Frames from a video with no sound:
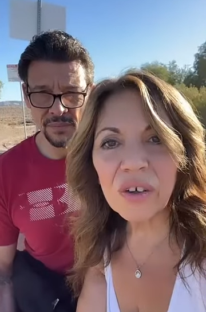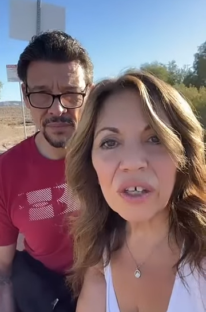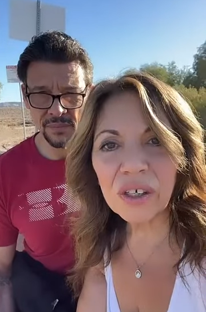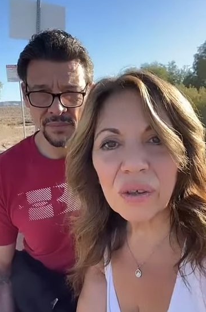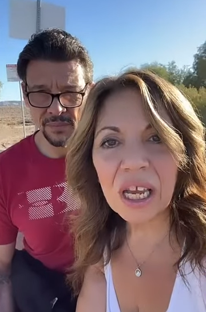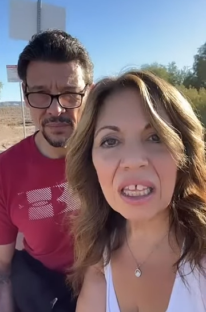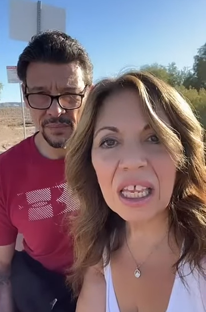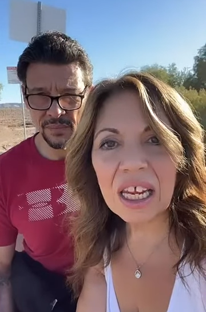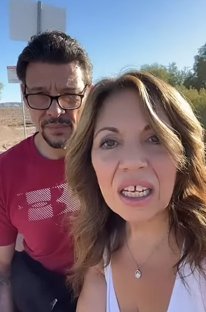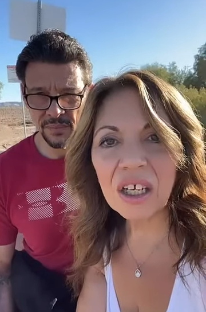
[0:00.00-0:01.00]
Speaker 1: for you and
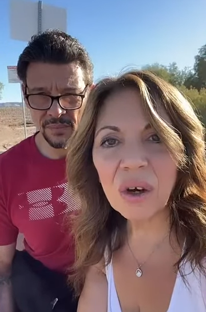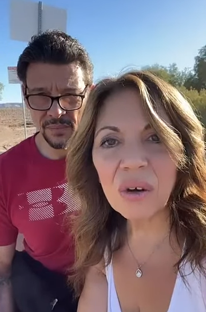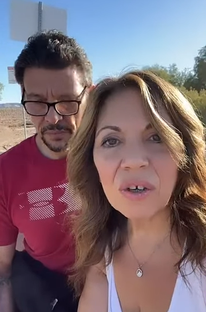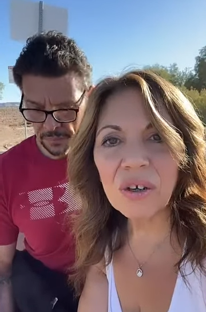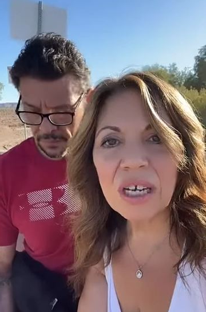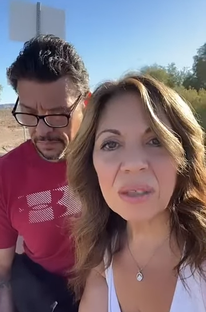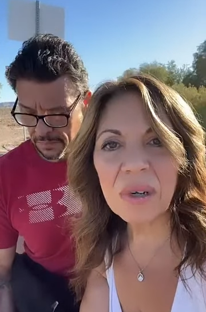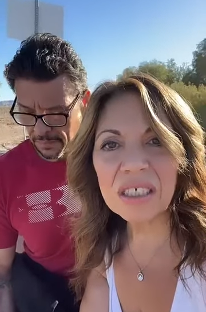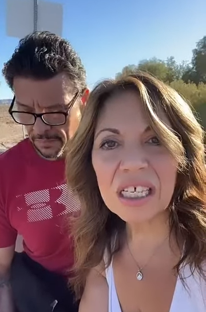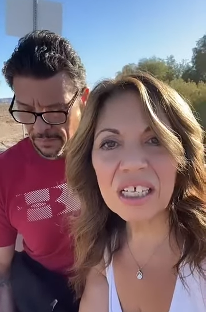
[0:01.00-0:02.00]
letting go of your
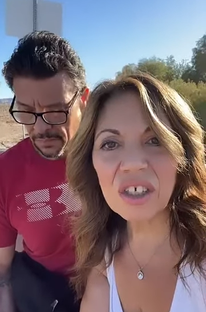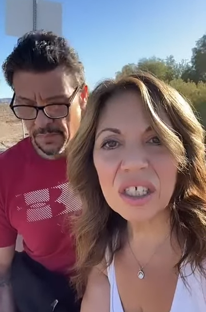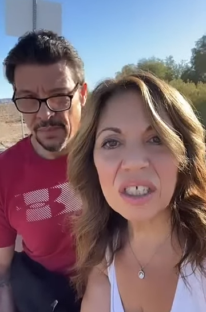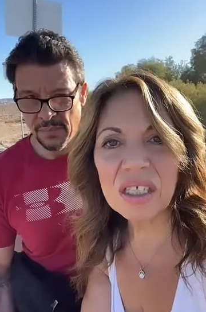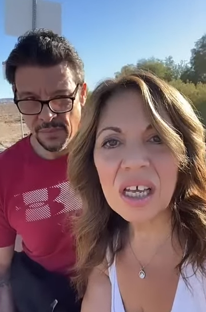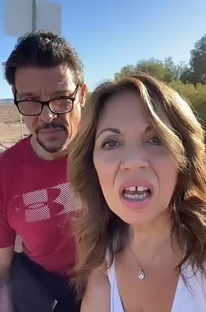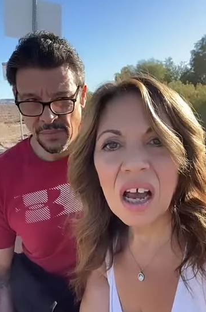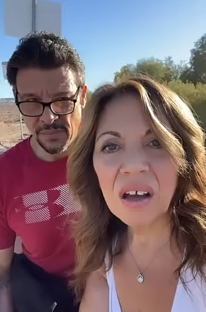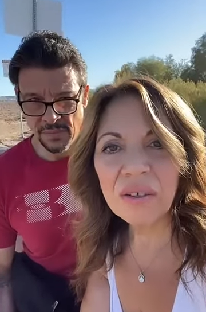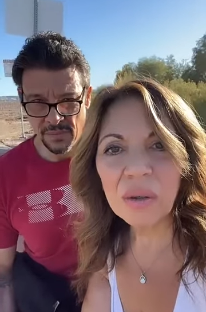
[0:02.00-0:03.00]
expectations
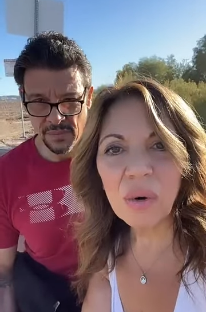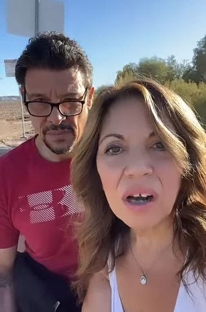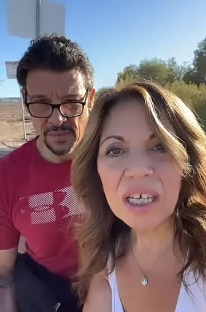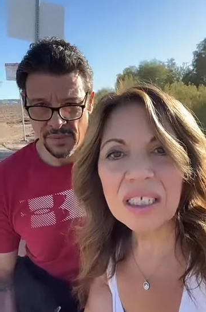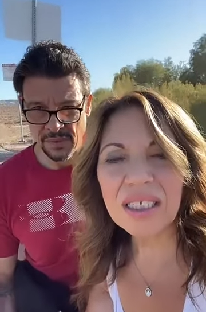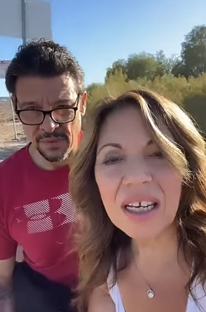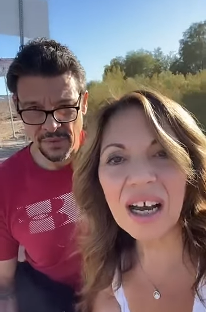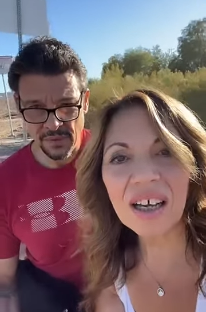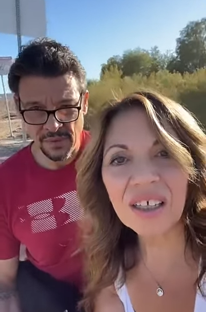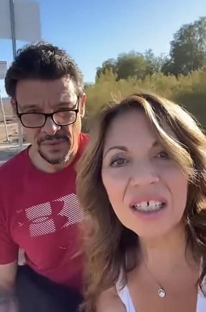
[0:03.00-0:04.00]
of your wants,
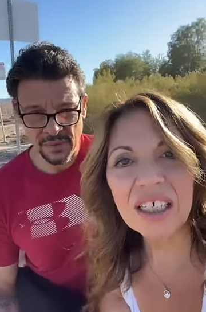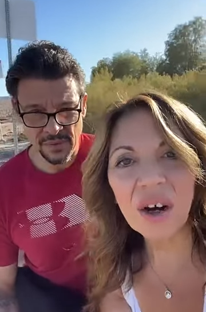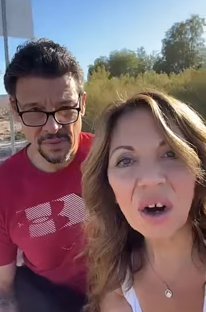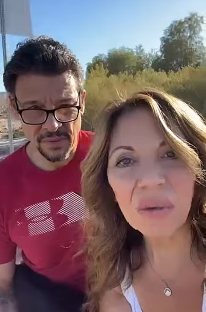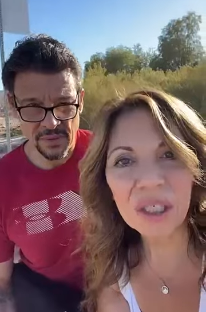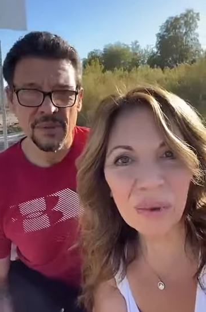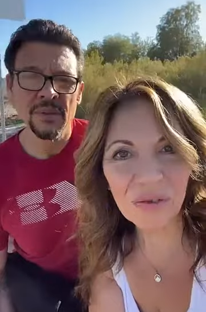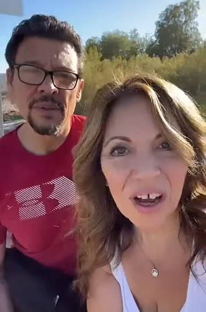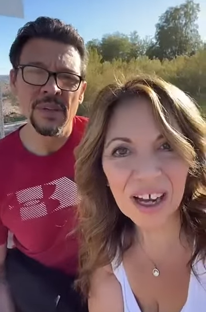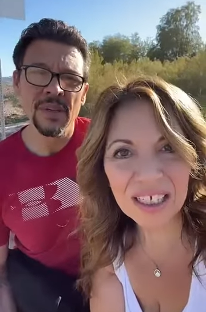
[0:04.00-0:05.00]
uh, He always
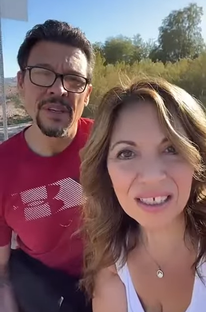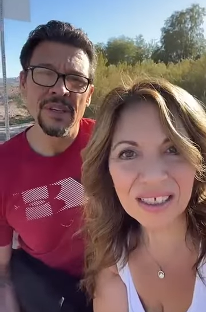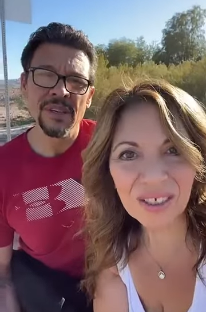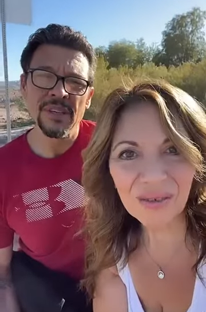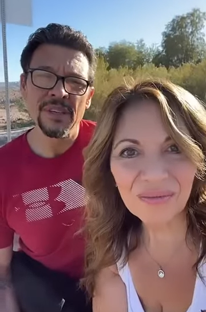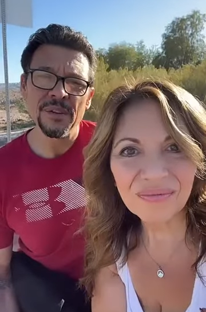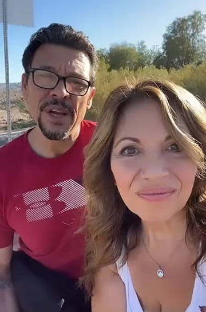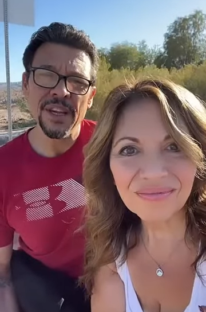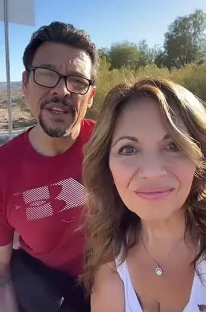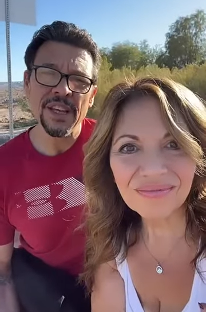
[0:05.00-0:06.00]
provides.
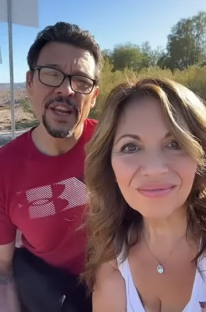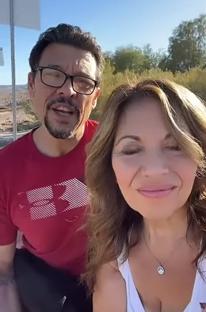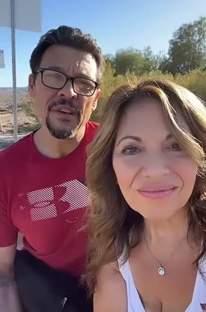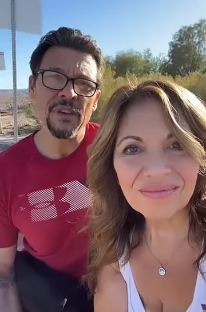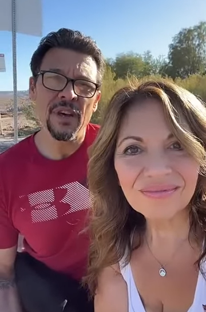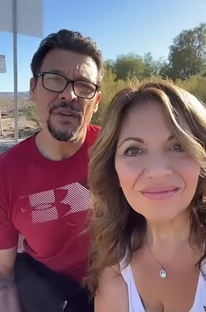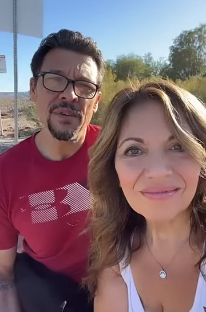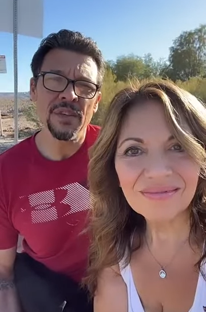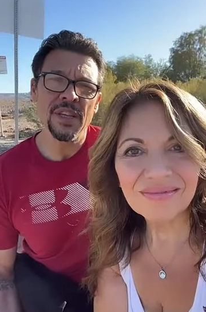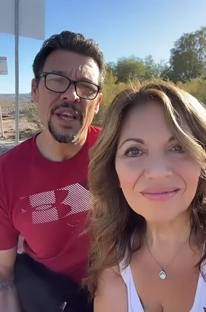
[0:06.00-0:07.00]
Speaker 2: Right. You can't have a
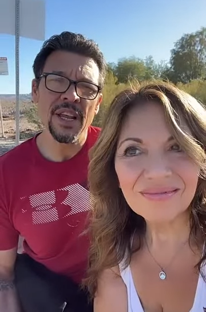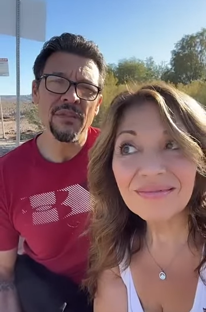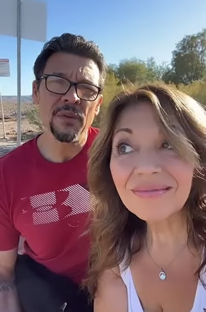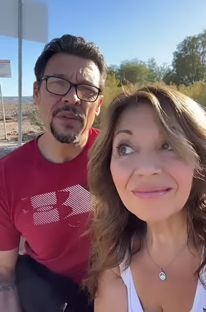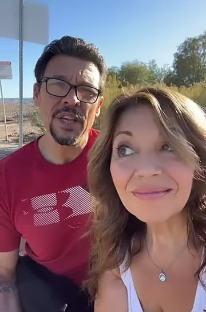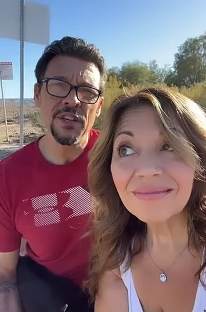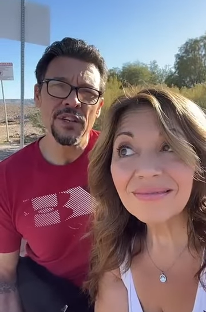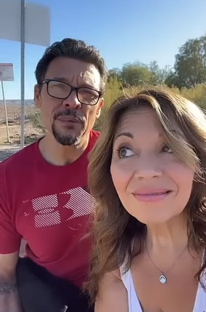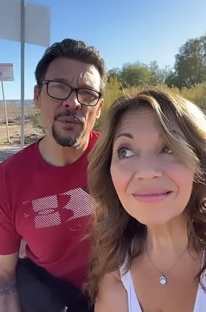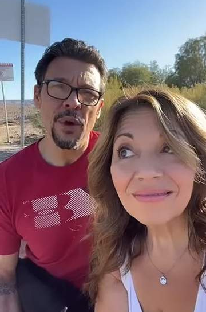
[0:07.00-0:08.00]
conver- You can't have a
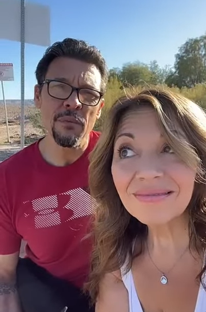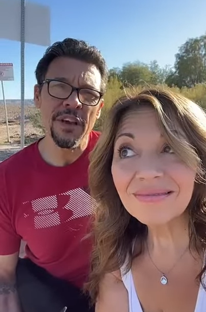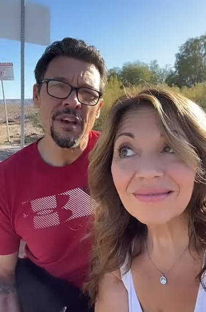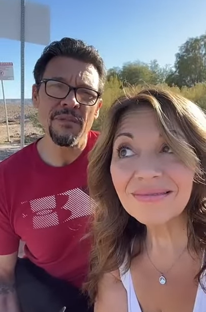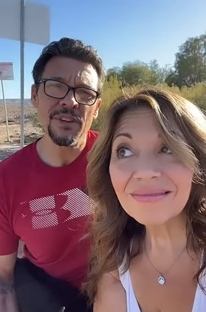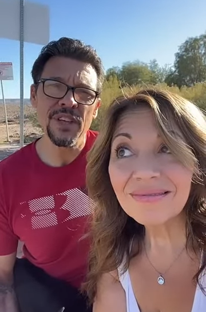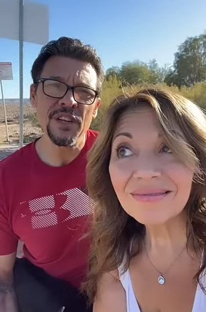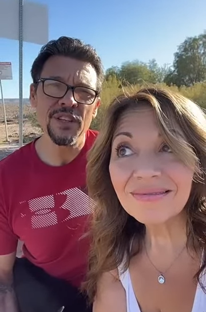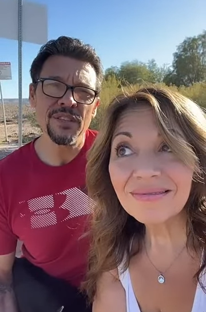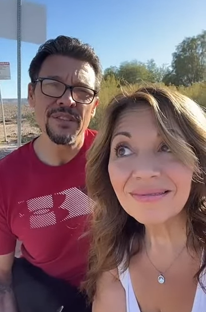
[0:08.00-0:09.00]
relationship with a one-way
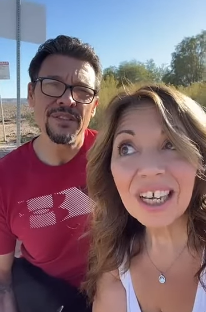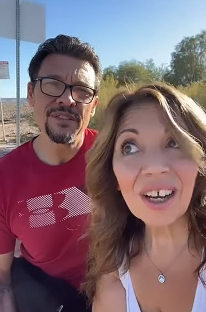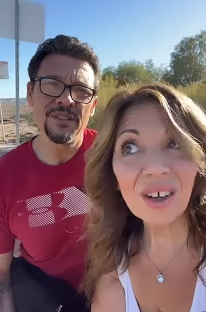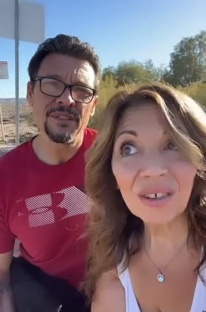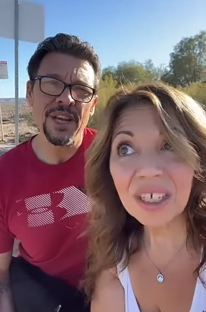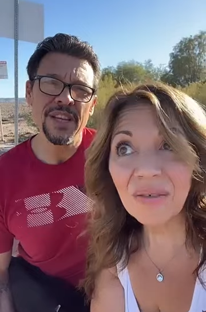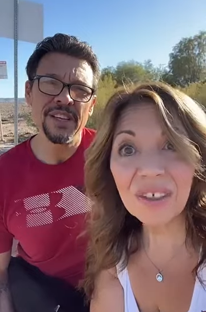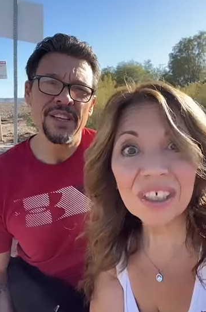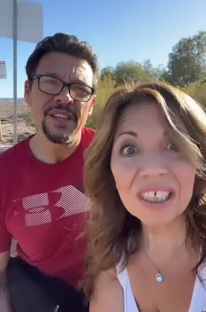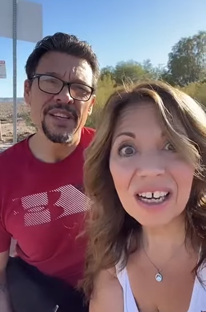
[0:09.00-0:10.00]
conversation. No. Right.
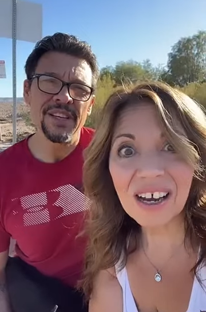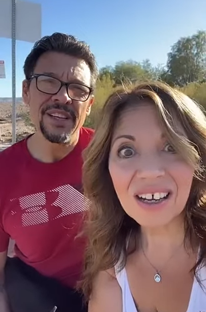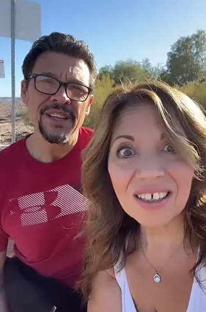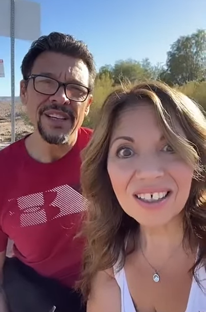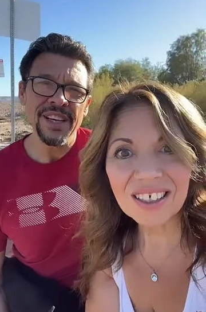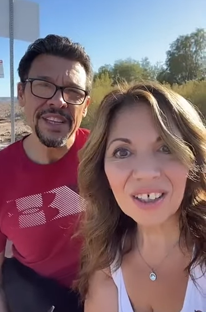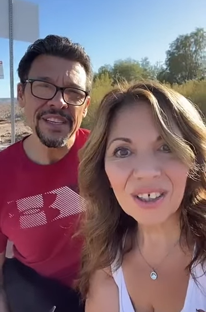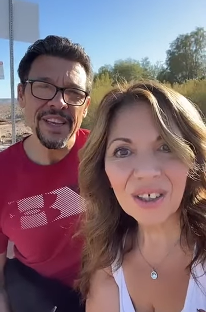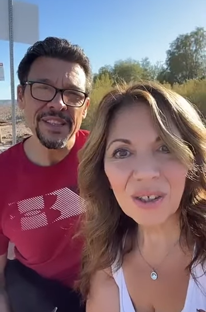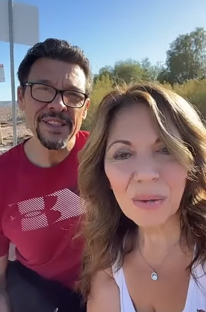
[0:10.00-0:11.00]
Definitely not.
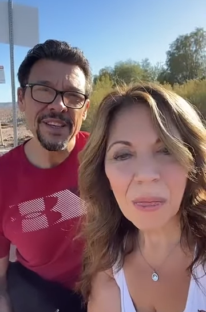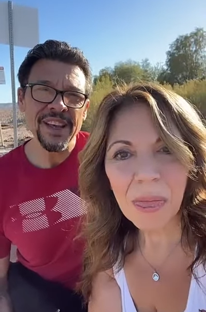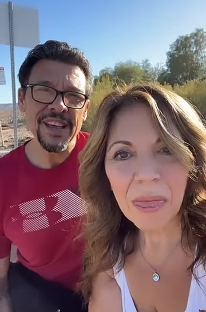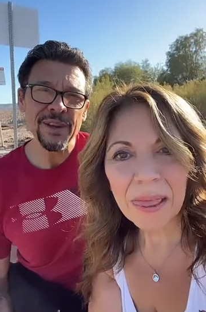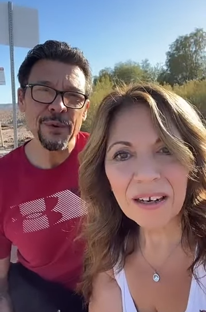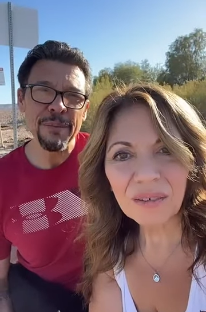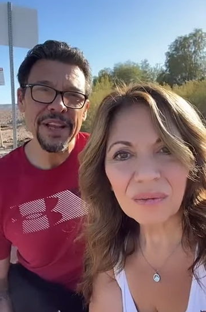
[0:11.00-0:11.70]
And uh, I get